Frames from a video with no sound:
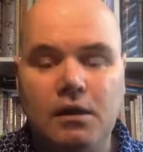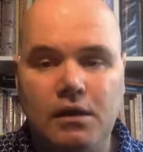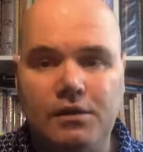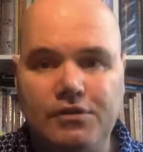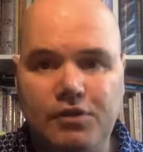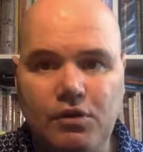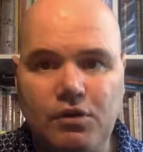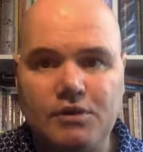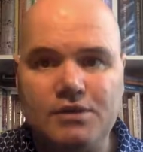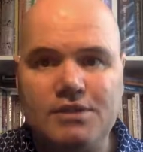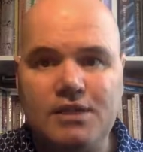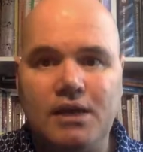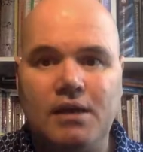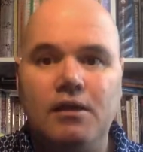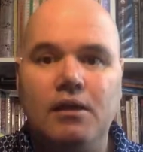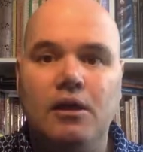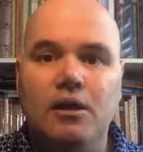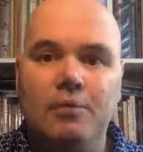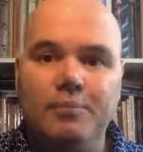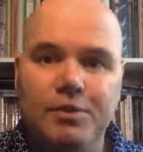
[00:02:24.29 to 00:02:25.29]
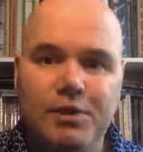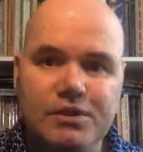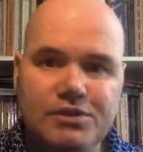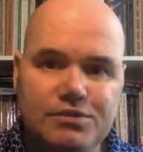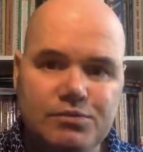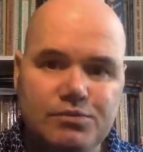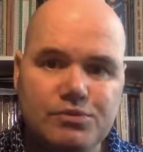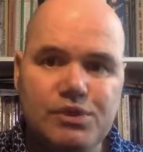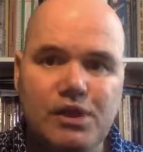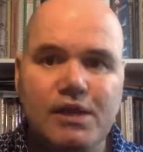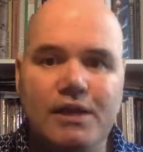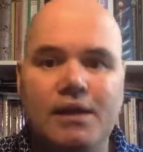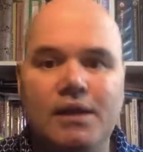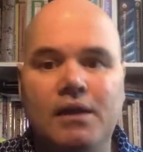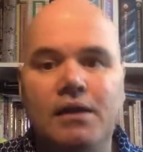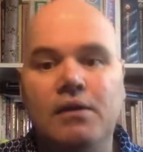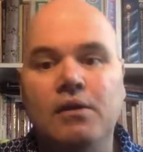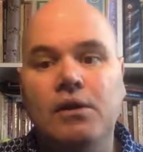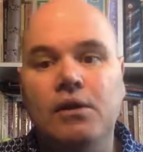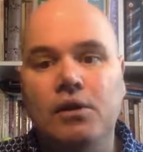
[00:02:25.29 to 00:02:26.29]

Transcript: a doctor, a personal trainer,